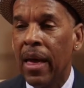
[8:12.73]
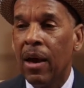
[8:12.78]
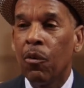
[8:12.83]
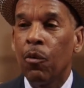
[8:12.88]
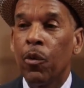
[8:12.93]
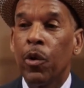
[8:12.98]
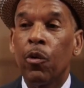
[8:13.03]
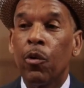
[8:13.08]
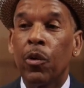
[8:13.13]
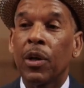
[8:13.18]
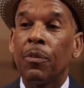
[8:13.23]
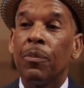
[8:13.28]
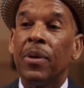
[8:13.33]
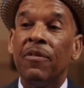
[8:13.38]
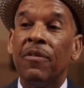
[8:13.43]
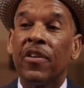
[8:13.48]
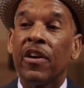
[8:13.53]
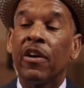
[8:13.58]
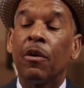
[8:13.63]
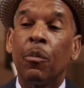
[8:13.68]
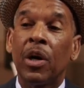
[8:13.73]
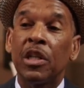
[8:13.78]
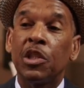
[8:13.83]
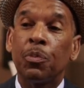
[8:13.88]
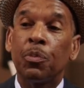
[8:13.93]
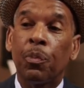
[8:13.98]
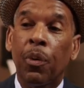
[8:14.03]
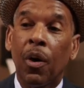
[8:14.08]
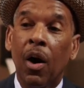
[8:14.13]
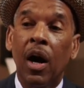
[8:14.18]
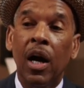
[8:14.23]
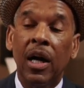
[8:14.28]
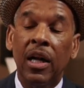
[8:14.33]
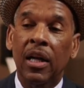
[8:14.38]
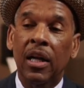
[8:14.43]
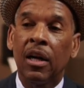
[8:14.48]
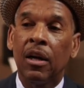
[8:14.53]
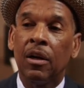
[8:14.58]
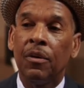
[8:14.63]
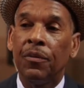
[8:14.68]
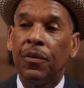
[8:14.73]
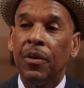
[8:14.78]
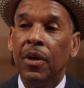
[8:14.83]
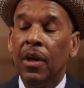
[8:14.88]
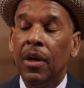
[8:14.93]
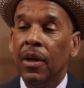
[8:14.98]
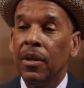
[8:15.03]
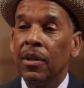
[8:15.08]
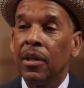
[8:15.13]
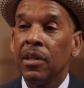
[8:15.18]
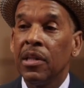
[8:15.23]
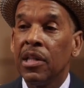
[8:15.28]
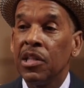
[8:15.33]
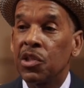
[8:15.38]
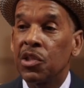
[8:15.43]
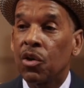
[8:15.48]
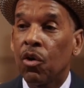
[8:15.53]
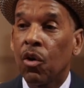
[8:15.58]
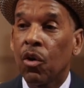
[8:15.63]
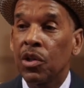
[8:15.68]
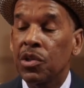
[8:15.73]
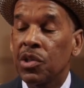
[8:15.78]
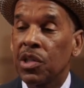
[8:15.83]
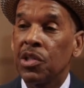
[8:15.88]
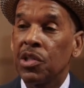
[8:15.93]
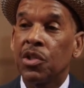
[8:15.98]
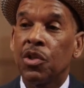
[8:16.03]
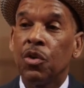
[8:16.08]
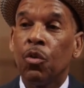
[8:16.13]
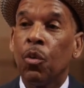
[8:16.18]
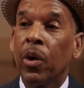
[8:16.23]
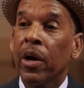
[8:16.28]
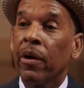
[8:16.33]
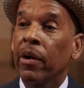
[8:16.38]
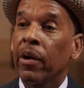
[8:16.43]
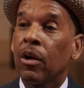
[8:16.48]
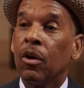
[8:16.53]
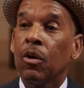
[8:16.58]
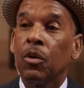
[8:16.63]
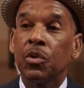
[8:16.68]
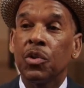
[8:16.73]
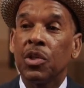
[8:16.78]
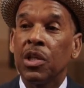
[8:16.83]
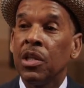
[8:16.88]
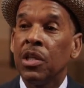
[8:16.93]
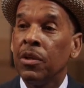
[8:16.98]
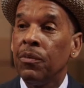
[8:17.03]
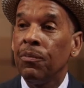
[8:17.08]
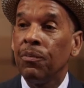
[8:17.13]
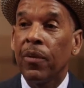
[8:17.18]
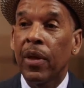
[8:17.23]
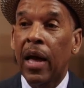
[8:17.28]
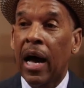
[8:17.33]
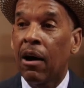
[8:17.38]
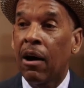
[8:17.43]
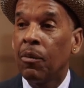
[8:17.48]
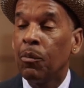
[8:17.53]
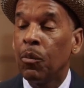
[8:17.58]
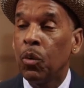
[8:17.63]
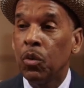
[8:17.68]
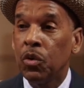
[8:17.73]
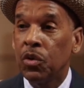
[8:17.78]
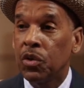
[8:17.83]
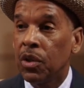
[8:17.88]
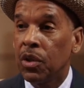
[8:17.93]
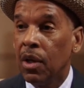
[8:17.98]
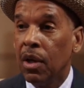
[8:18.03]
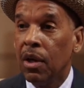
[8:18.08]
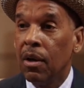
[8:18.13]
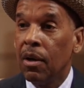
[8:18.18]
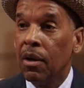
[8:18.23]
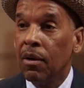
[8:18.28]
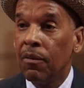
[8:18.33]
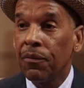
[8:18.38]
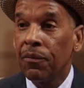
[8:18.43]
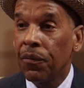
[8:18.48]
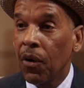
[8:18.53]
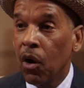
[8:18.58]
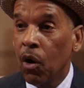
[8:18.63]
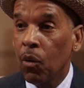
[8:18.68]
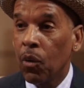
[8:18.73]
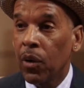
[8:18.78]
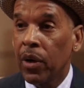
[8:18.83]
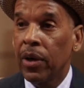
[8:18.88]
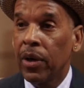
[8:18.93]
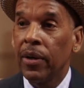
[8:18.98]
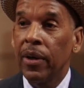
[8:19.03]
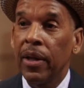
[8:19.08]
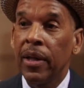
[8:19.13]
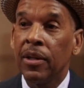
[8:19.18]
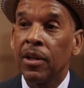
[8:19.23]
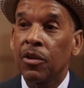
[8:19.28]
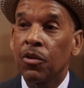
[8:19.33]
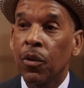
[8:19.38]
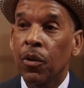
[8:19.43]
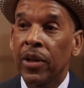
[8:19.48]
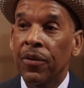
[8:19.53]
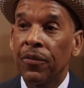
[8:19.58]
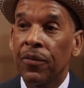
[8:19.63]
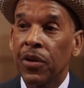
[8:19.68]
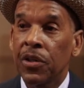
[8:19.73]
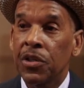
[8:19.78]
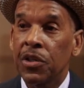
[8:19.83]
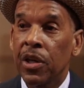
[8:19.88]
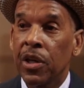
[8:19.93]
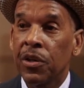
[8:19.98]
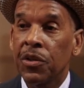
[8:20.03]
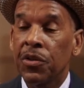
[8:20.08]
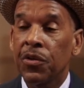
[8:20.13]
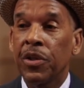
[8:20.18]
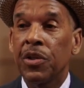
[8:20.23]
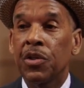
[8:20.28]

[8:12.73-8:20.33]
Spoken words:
We want to be very much part of the discourse as to where it goes and how it moves forward in the 21st century.